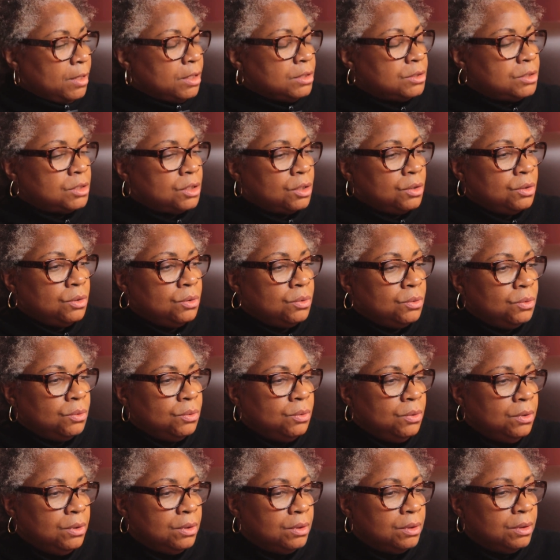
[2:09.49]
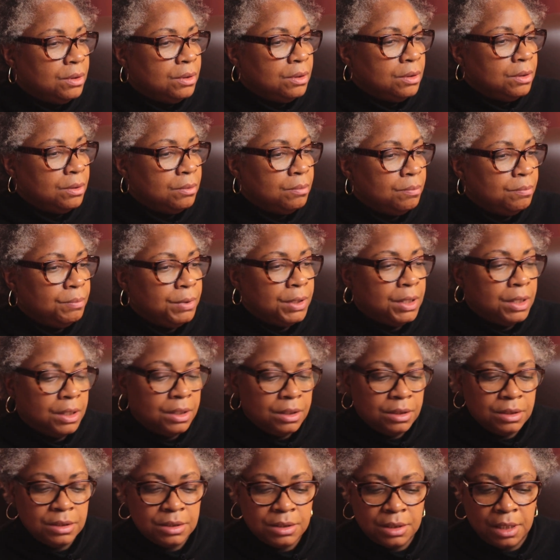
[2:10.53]
So,
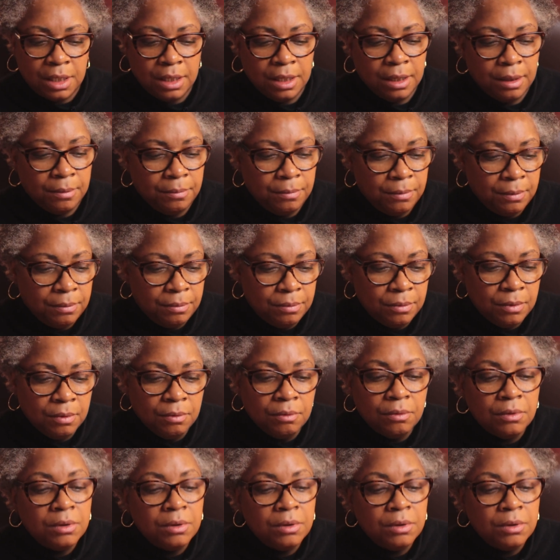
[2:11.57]
because I'm